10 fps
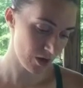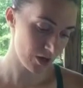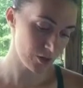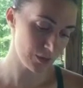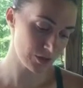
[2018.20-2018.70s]
Are
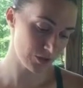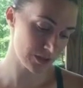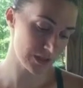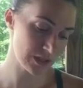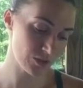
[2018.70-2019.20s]
you
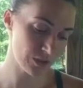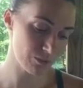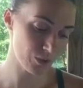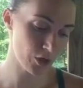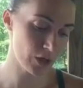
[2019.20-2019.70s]
interested in doing
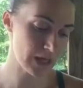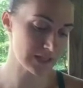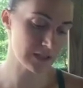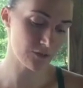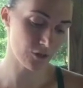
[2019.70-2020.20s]
more
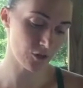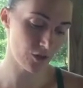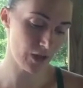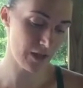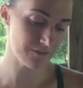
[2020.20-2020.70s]
classes for
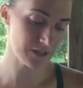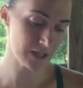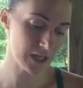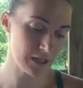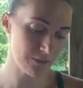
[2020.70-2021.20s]
Crafty
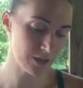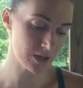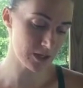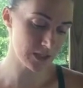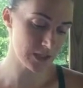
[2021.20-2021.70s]
Lady
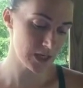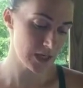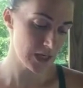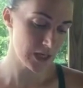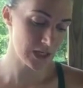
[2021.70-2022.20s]
Birds
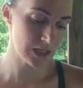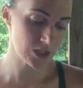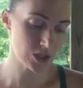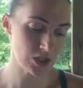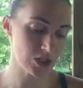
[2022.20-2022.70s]
in
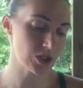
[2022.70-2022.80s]
addition to